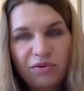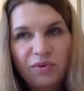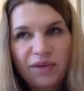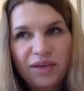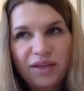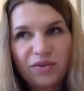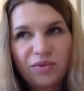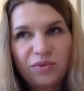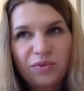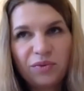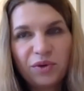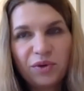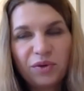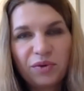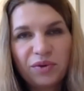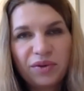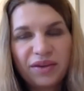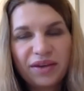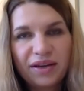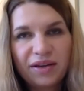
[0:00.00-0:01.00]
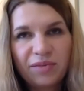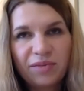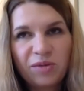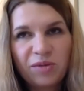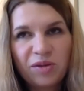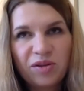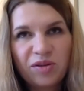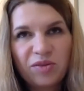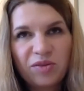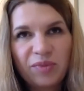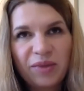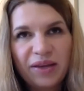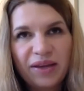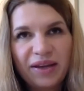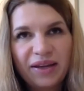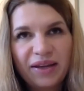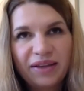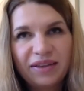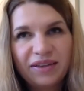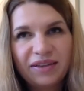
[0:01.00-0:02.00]
a way to work with animals,
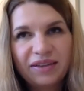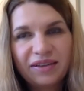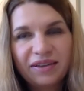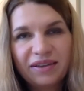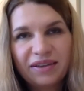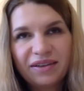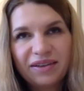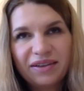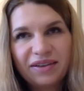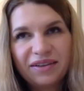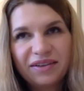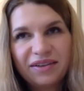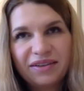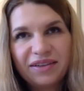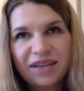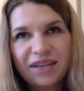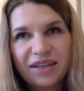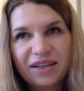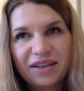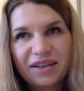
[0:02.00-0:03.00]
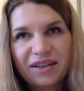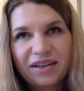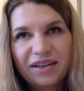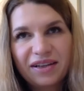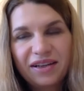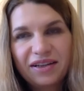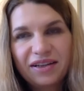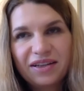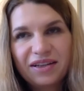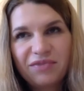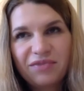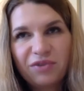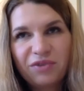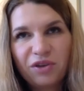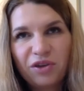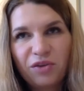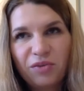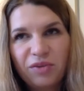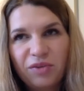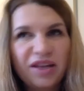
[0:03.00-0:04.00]
but technically it's for
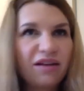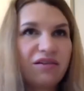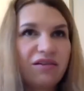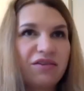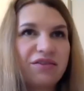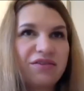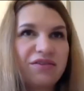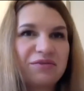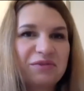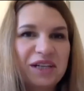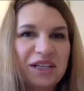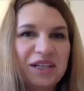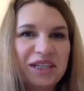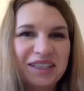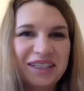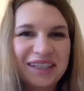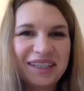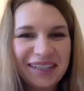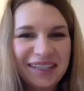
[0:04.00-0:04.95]
human health, right?